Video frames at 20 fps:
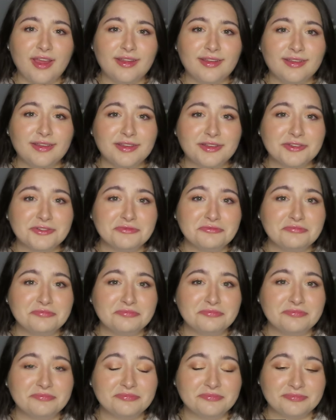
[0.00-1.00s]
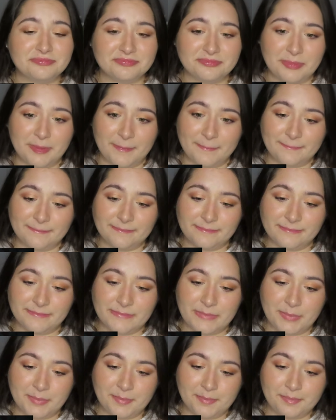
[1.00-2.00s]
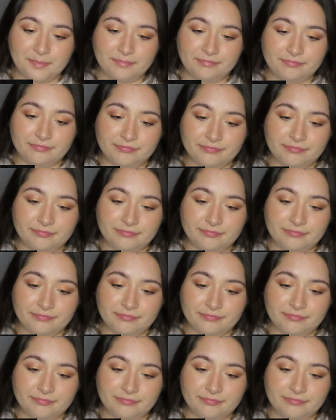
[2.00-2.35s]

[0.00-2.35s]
She's called Emma. You haven't met her.